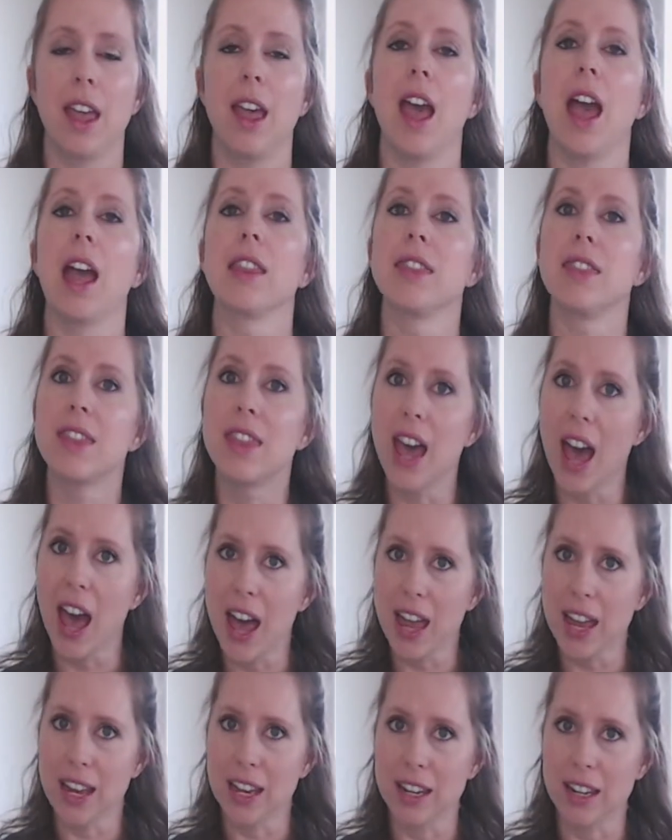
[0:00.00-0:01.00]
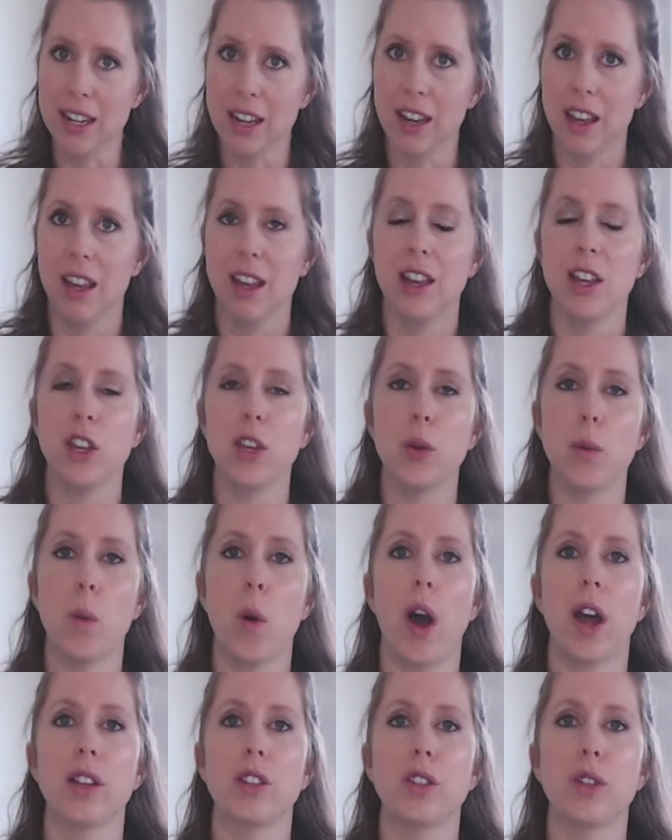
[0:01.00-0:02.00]
And then you
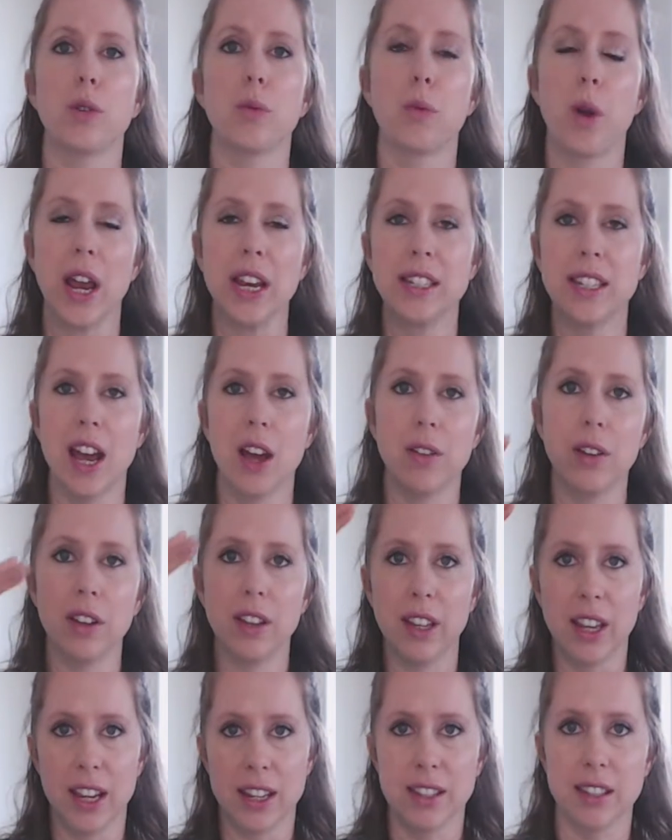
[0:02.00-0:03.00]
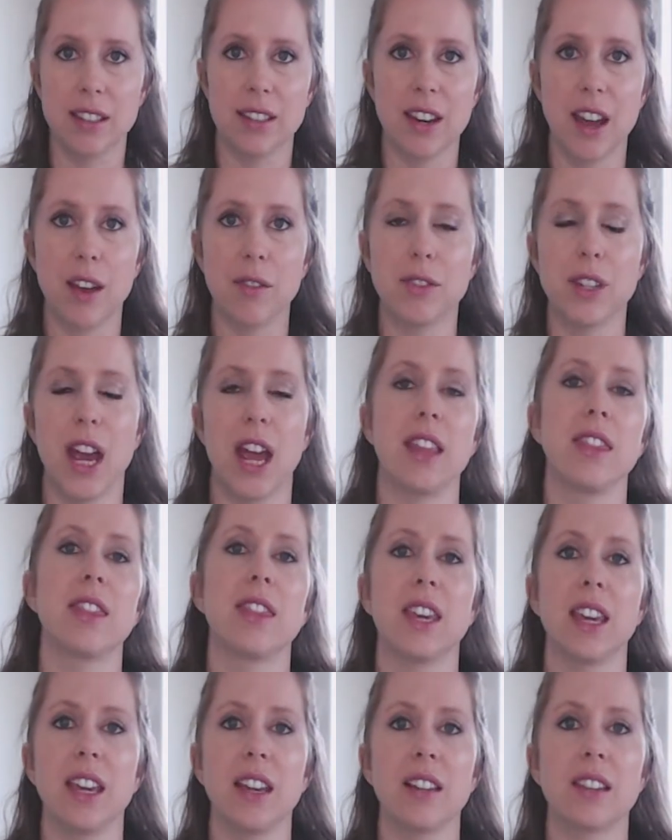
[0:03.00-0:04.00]
want to write down a list of 10
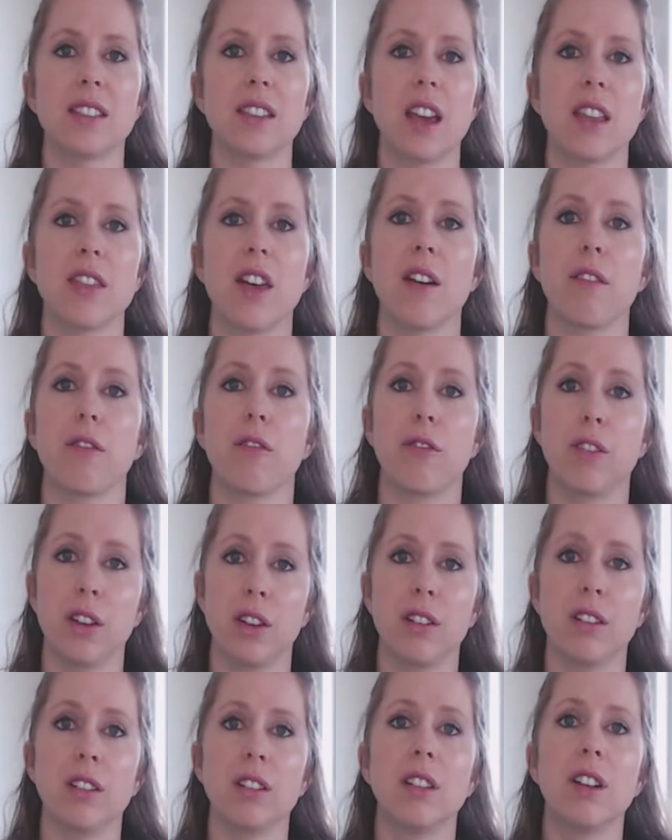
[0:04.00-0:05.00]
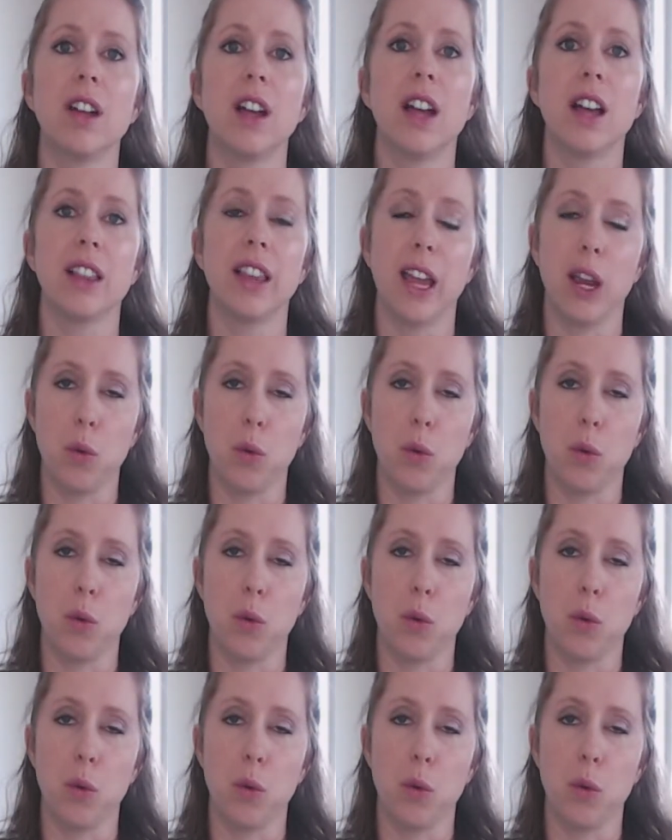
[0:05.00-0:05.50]
things that feel like